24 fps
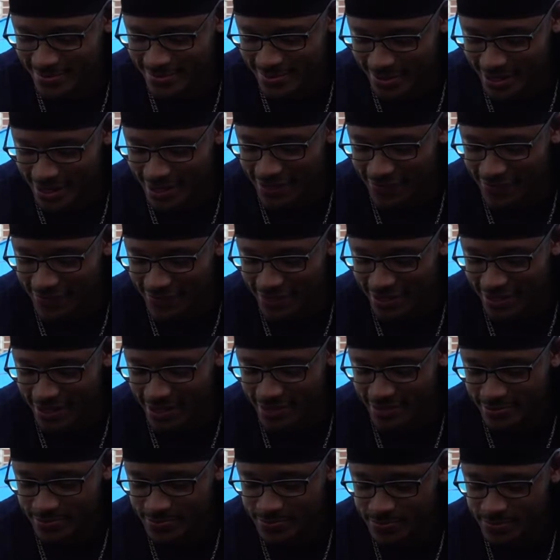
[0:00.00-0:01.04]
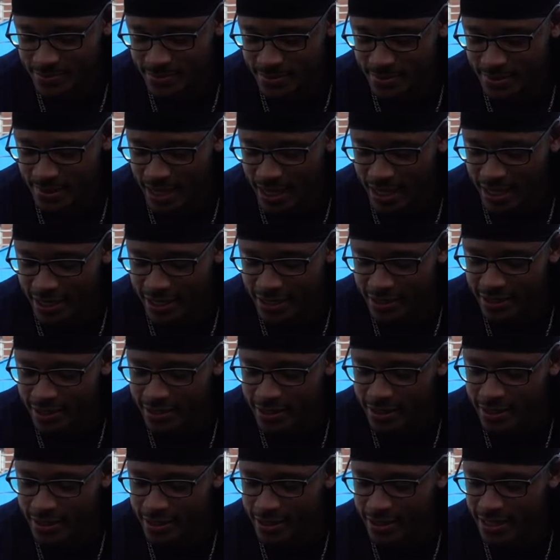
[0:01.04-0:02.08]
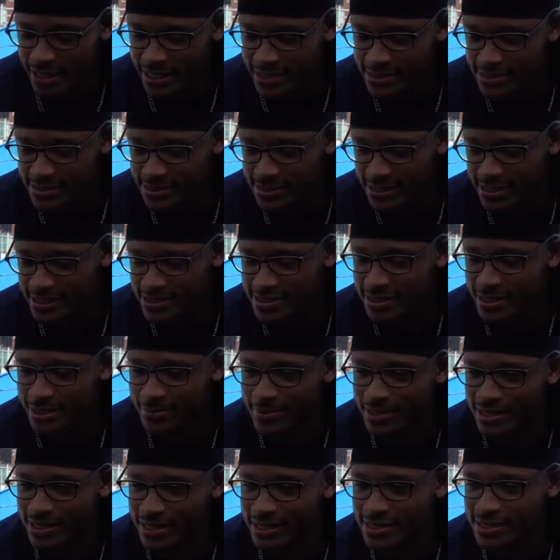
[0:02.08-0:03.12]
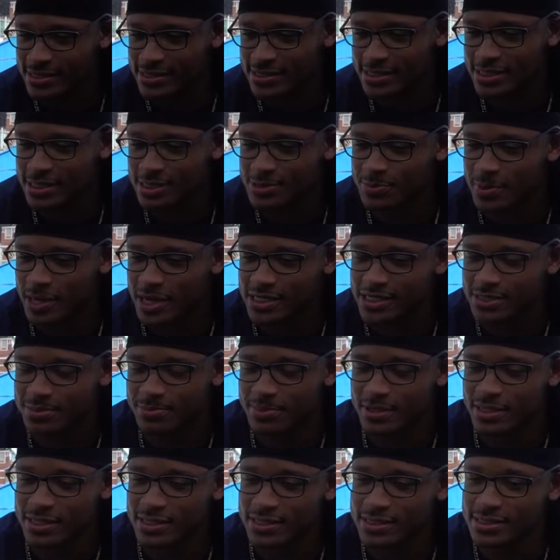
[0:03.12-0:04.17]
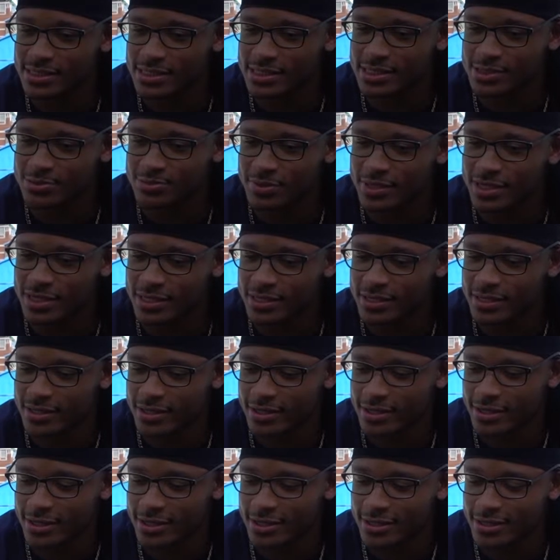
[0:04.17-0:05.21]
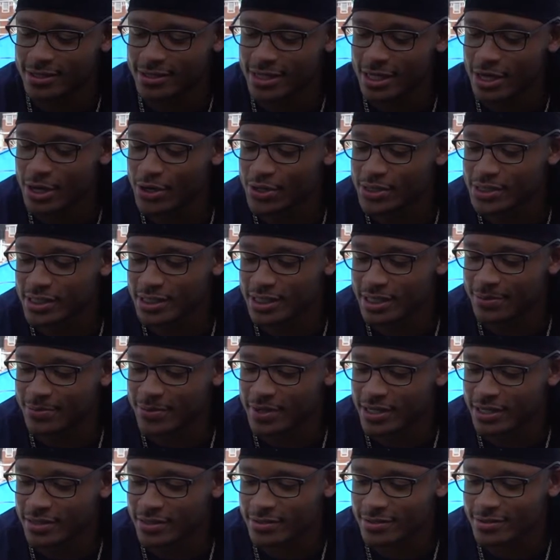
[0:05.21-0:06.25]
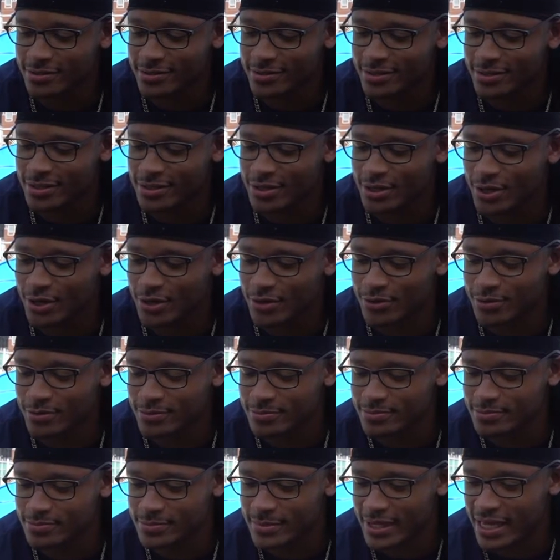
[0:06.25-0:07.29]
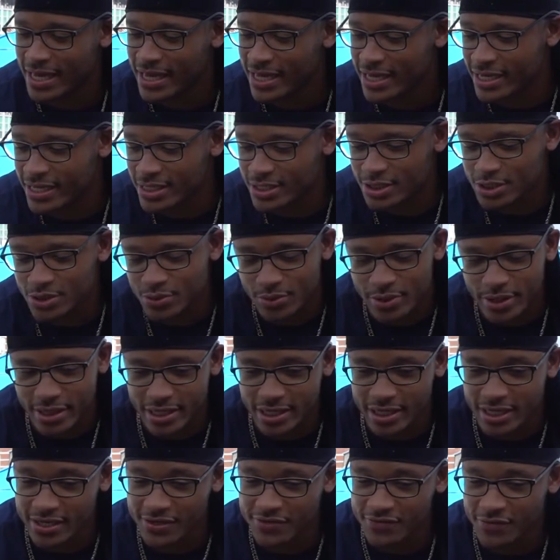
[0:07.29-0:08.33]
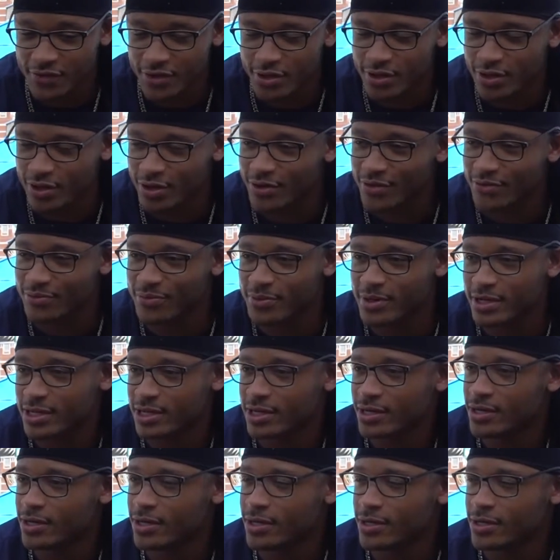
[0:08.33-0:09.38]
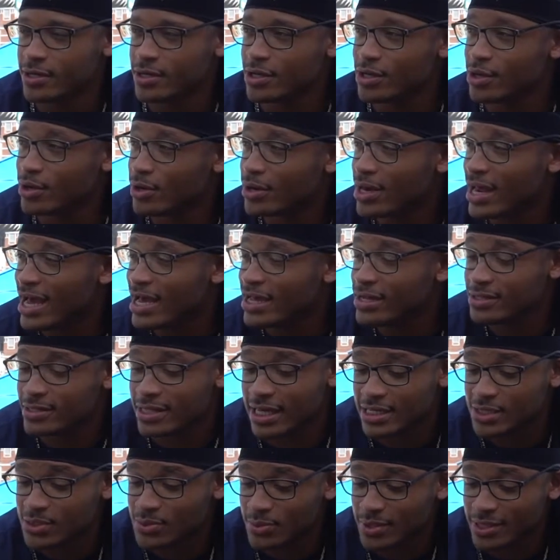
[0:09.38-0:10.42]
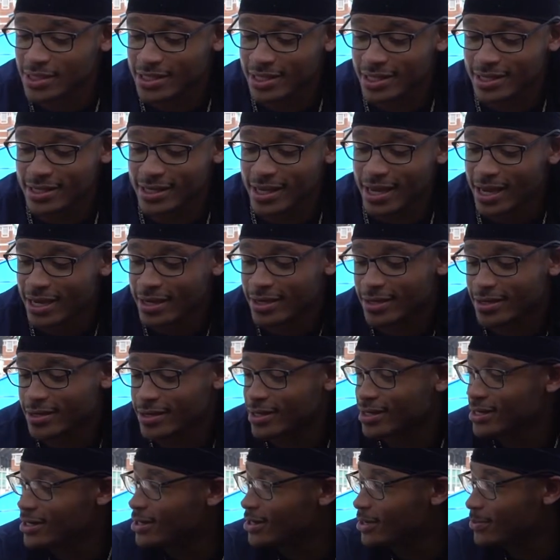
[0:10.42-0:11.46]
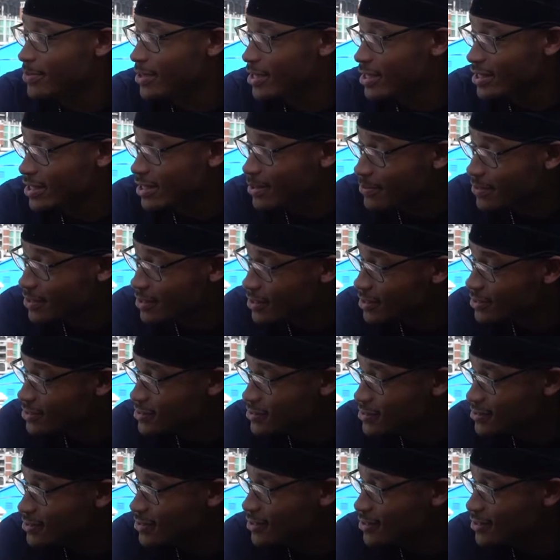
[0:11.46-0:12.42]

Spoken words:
life, yeah, like, it's limitless in its possibilities, but there is a limit, you know, age where it does fall off, but, you know, that's one thing that could end up being limitless.